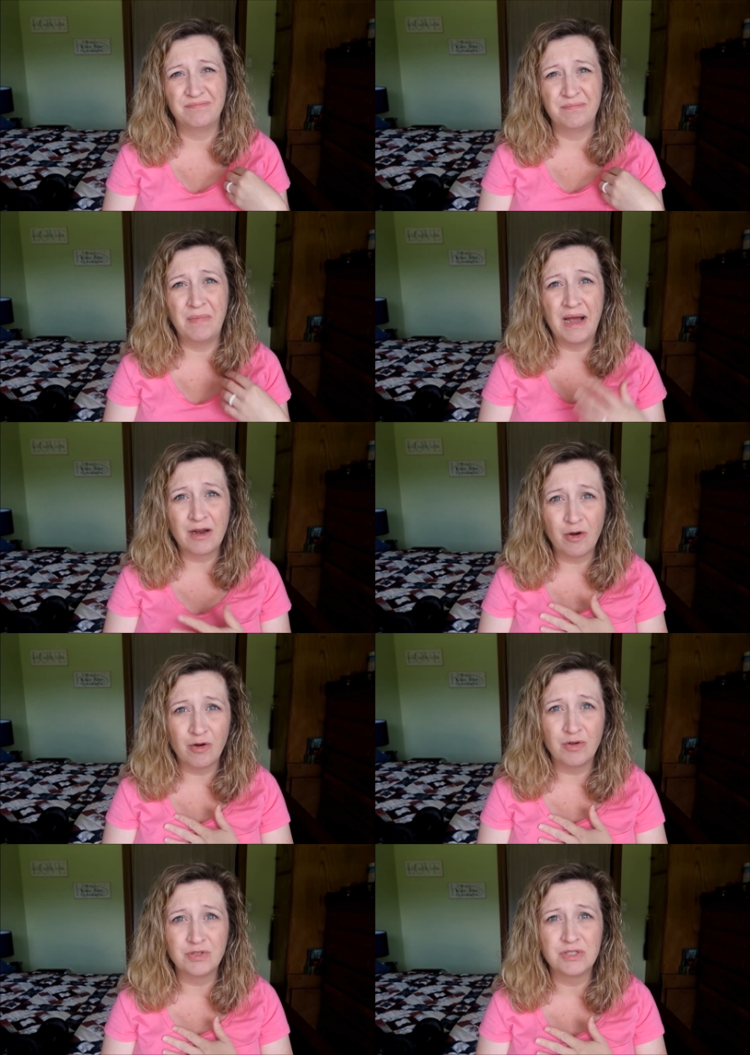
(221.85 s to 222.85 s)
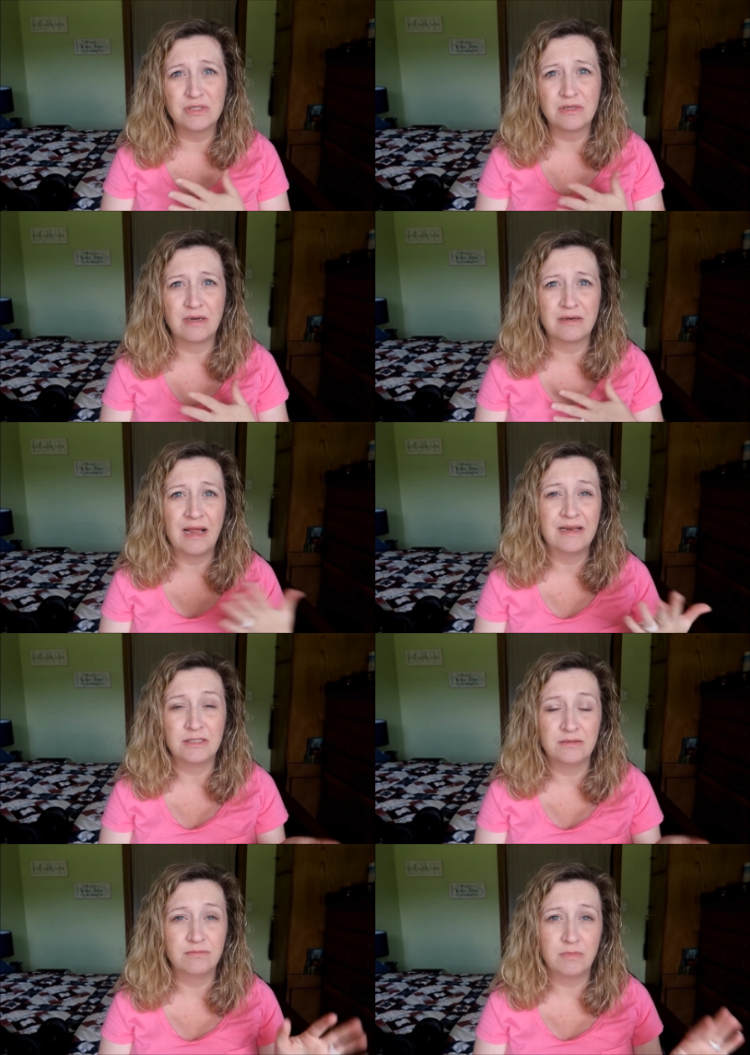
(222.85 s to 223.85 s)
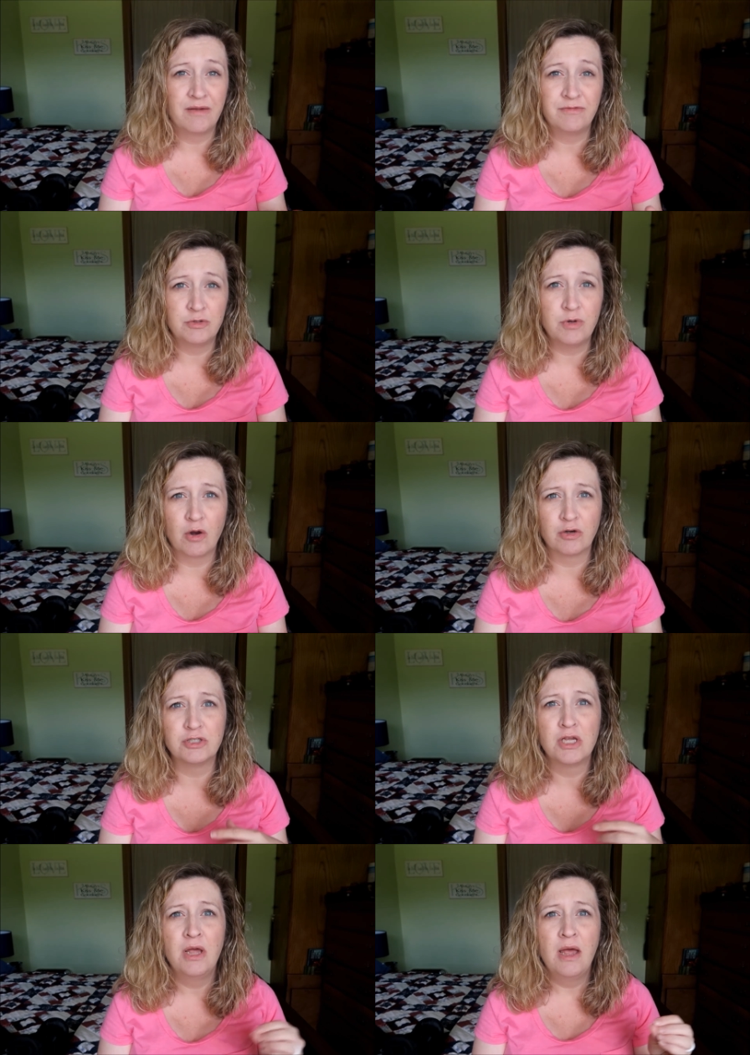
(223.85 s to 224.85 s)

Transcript: my girls. I have 2 daughters.